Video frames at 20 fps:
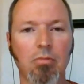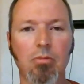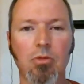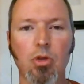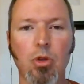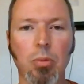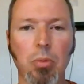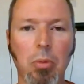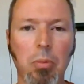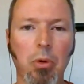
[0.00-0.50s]

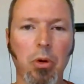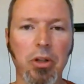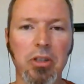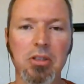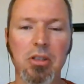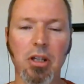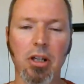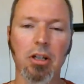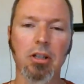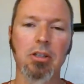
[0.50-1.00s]
triple
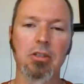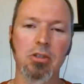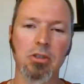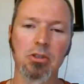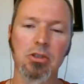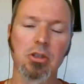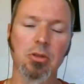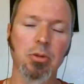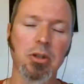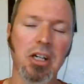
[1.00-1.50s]
points there because
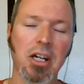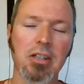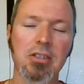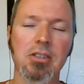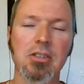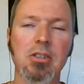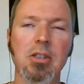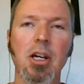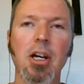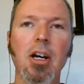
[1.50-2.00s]
there's three
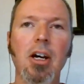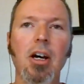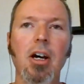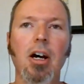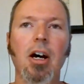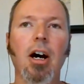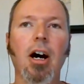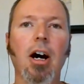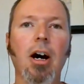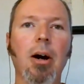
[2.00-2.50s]
s's
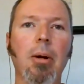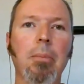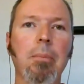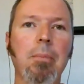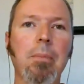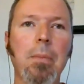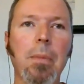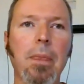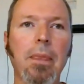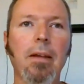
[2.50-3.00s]
um,